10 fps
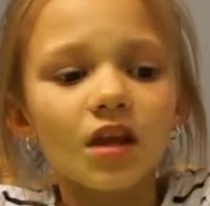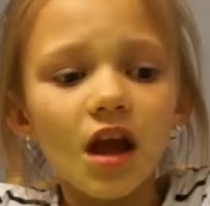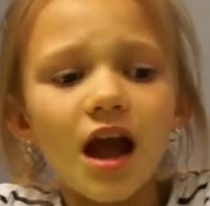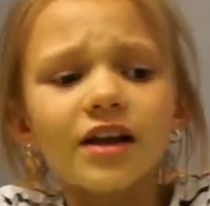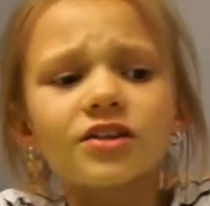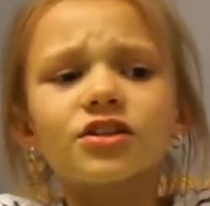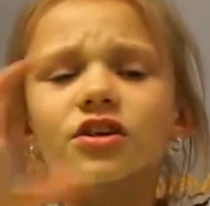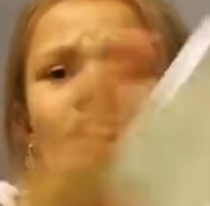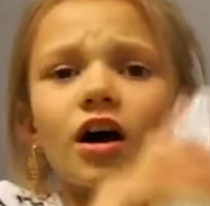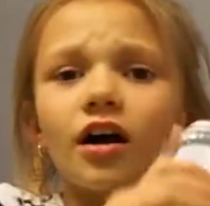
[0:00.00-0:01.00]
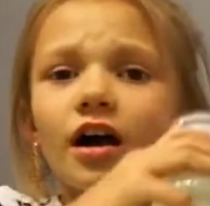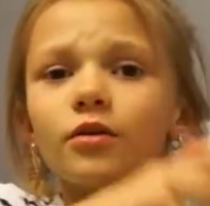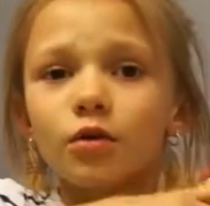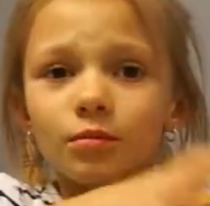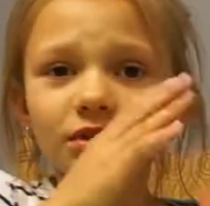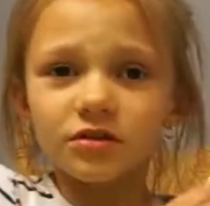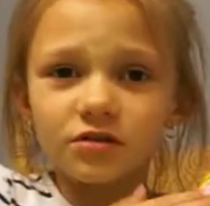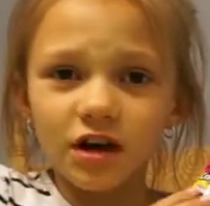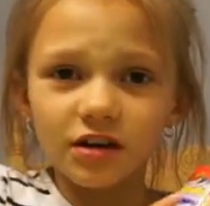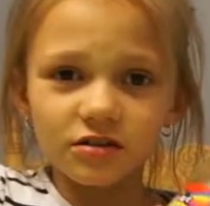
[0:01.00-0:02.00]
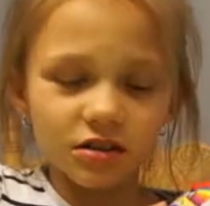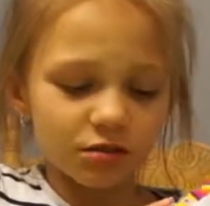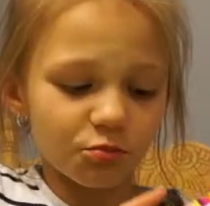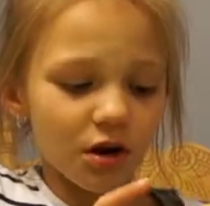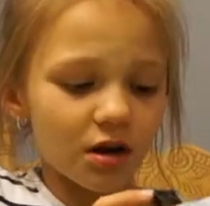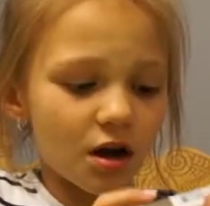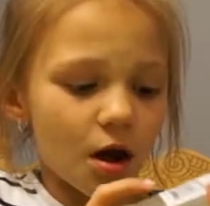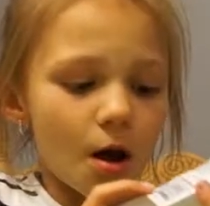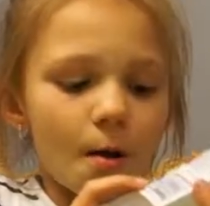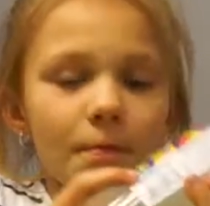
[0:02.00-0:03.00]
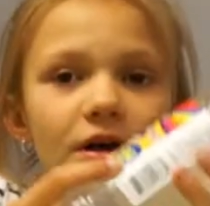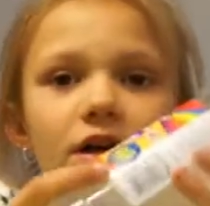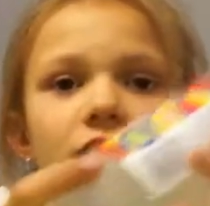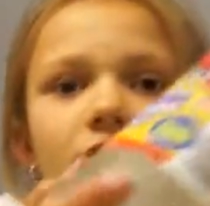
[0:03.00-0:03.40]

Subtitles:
I just got, I normally do not use this brand, but it